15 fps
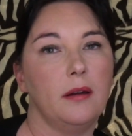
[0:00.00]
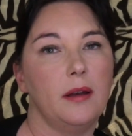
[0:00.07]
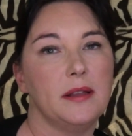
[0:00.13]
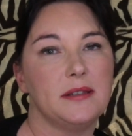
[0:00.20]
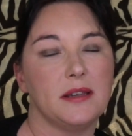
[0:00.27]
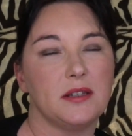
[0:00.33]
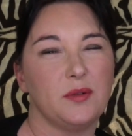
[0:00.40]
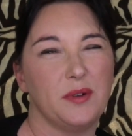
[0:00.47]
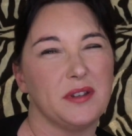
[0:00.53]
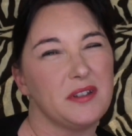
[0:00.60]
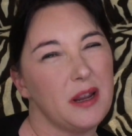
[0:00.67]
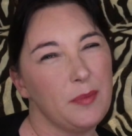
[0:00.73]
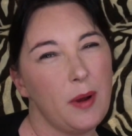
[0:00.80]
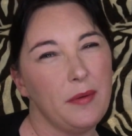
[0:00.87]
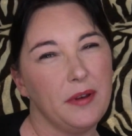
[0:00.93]
It says
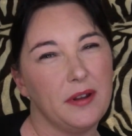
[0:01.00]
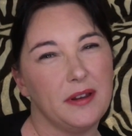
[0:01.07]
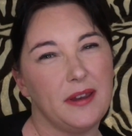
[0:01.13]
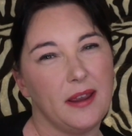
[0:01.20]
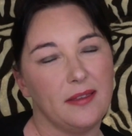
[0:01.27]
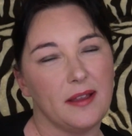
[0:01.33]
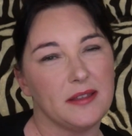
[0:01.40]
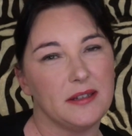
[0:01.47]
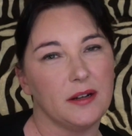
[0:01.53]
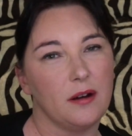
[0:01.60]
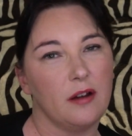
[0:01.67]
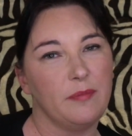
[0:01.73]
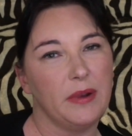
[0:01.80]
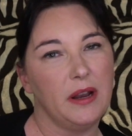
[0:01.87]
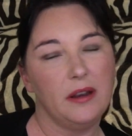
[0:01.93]
twist. I probably could have taken that
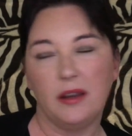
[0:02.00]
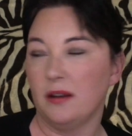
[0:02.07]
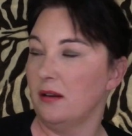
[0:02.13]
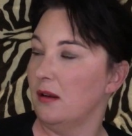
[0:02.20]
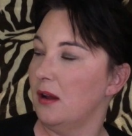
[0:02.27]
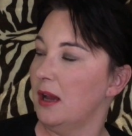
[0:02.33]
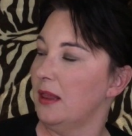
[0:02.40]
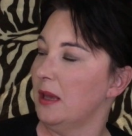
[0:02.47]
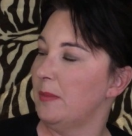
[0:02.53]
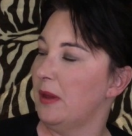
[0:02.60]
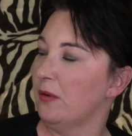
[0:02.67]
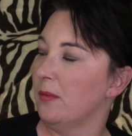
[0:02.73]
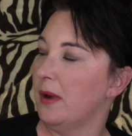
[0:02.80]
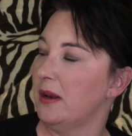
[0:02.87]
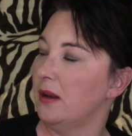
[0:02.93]
sticker off, but I didn't. I like
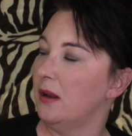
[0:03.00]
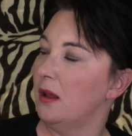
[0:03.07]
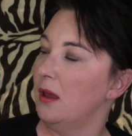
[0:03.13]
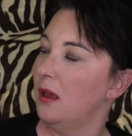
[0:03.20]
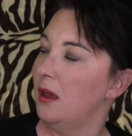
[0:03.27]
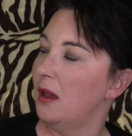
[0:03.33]
being reminded.